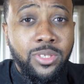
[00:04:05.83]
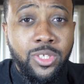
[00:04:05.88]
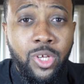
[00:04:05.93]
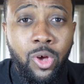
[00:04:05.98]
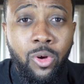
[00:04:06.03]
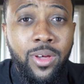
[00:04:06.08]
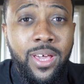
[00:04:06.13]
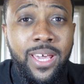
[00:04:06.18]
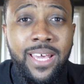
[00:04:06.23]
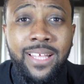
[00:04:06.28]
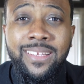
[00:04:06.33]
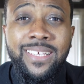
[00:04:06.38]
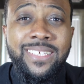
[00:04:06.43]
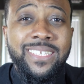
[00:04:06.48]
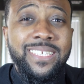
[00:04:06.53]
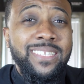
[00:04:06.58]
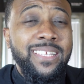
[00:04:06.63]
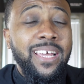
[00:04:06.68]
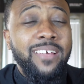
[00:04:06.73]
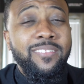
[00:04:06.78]
So this
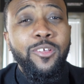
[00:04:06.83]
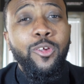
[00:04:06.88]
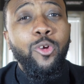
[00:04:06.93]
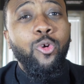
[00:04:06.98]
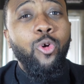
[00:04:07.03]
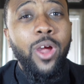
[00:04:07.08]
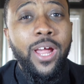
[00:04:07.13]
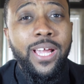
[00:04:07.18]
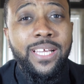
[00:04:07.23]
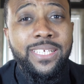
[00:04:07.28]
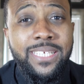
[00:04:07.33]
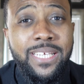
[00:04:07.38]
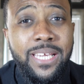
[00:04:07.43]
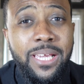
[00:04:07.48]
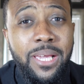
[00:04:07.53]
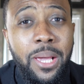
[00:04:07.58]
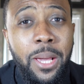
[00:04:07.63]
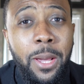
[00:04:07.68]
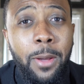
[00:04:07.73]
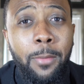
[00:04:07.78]
is nothing
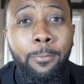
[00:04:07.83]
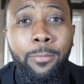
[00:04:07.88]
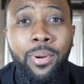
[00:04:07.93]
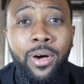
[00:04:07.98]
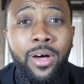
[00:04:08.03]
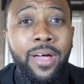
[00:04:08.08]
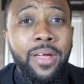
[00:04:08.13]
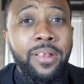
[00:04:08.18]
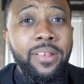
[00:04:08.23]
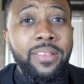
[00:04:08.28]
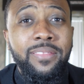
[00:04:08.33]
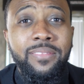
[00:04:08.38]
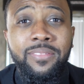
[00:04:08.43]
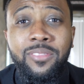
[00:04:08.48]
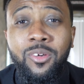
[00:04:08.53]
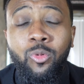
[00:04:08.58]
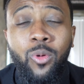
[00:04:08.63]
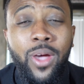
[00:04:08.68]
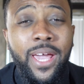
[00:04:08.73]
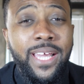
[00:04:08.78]
crazy, but
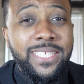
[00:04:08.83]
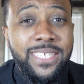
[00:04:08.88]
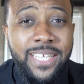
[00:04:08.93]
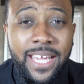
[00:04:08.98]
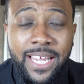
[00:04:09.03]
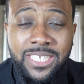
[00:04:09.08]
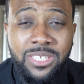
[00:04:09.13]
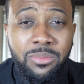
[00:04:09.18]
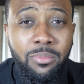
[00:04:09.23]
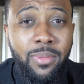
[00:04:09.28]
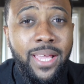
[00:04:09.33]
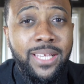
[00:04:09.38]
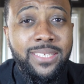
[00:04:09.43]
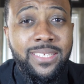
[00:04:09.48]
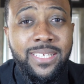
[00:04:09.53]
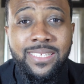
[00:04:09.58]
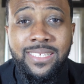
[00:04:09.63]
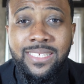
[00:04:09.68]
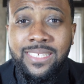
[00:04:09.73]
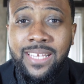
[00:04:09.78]
the way Chase
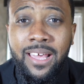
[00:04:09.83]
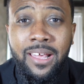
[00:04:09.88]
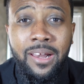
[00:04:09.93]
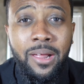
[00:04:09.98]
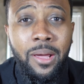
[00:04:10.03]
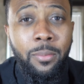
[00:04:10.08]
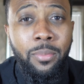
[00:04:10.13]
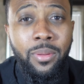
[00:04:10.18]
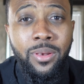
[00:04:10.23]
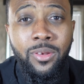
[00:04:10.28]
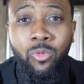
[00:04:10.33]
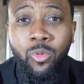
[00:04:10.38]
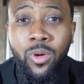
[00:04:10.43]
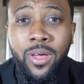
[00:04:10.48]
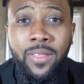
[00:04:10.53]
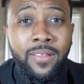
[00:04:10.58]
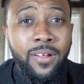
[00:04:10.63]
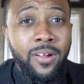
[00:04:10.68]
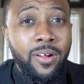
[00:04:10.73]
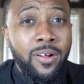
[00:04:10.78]
makes it set up and the
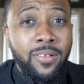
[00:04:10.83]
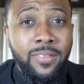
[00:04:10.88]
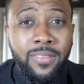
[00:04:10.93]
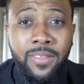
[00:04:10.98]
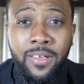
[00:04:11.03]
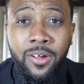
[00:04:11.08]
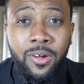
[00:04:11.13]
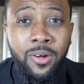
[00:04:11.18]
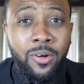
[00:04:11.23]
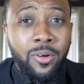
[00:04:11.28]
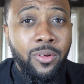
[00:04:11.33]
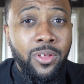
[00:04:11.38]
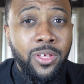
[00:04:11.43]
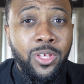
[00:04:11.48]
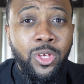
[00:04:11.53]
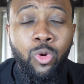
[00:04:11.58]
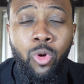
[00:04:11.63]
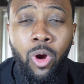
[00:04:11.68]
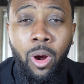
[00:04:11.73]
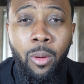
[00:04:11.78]
way their
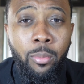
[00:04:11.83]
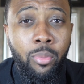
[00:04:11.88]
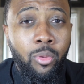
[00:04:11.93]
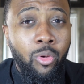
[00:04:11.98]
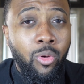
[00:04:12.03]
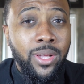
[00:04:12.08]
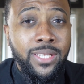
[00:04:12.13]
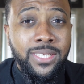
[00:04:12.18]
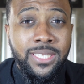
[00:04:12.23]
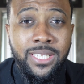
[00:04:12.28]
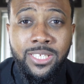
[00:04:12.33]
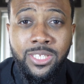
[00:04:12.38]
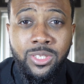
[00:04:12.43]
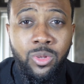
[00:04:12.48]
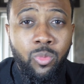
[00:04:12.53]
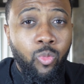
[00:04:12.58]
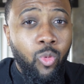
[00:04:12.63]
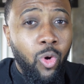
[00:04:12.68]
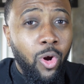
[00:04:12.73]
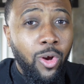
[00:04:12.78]
UR point
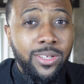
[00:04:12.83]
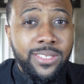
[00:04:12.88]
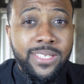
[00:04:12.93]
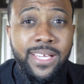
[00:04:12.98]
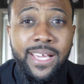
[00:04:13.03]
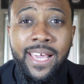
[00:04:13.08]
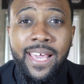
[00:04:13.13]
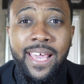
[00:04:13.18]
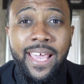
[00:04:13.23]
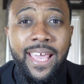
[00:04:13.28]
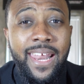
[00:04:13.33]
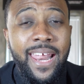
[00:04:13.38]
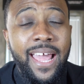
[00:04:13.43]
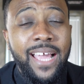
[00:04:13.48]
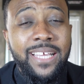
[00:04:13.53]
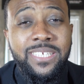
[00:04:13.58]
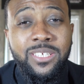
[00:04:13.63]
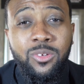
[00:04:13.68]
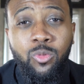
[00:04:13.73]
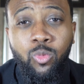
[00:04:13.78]
system works, it
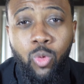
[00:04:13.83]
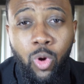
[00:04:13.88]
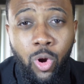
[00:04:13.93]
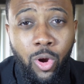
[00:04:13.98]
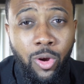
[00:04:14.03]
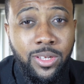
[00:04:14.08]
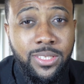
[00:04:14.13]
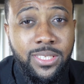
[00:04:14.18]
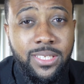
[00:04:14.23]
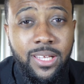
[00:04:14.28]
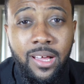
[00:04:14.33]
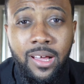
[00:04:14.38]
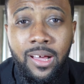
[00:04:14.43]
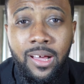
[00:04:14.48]
actually works